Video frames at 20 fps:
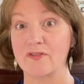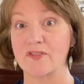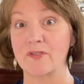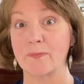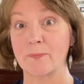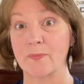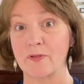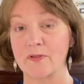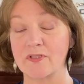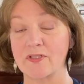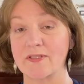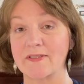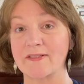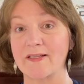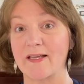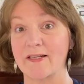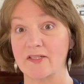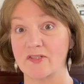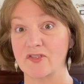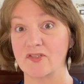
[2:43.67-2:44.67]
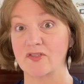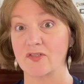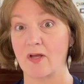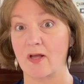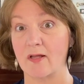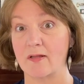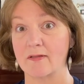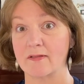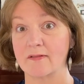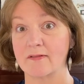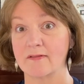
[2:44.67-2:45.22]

to purchase and install.